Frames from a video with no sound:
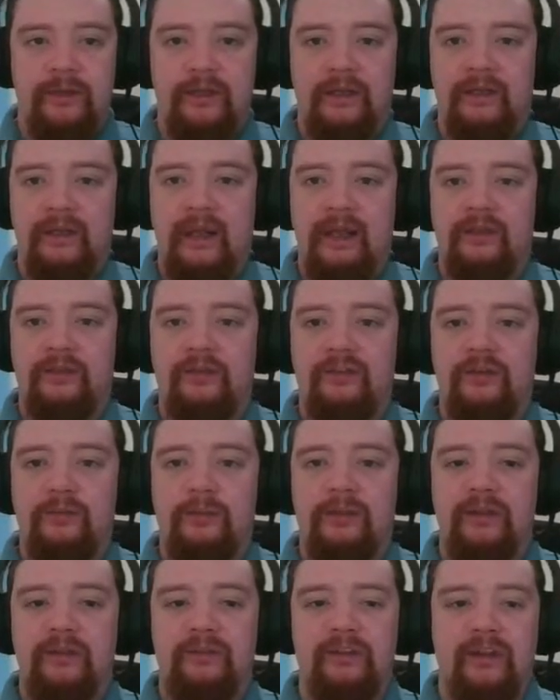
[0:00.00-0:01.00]
knight to
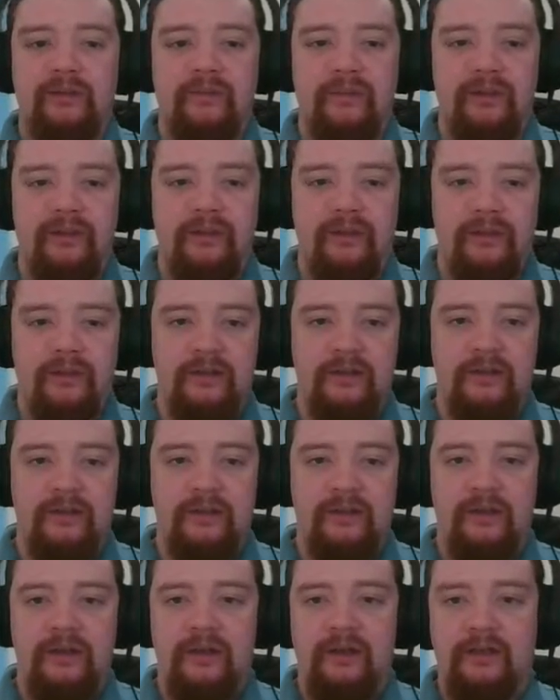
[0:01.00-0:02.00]
b7,
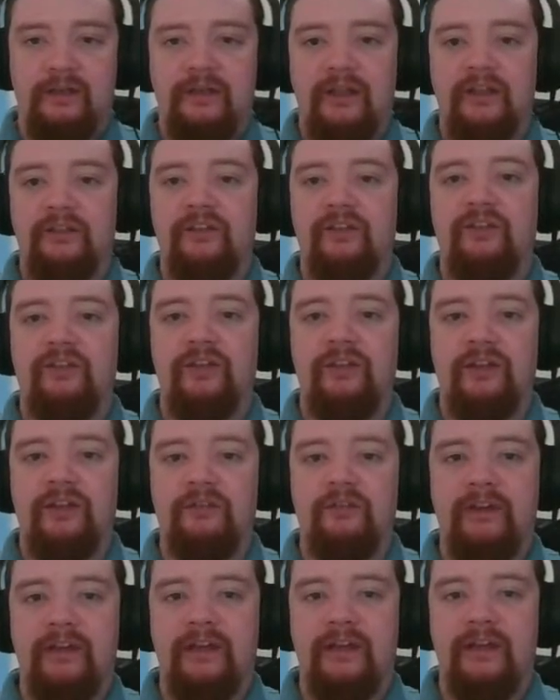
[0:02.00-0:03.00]
knight to
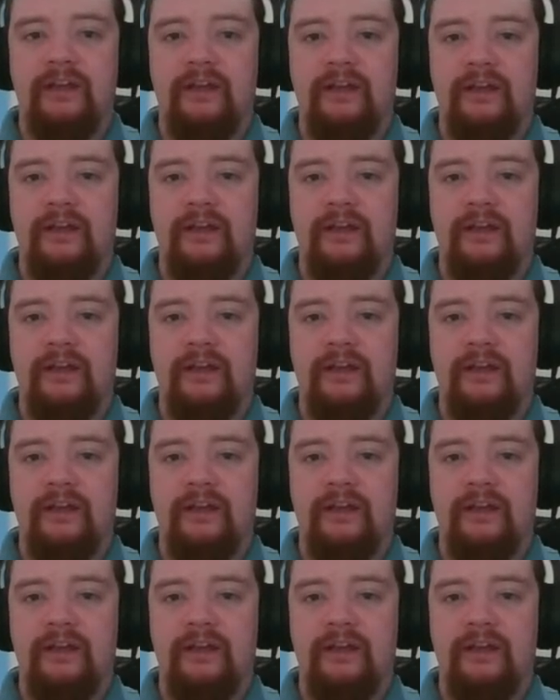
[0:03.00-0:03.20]
c3,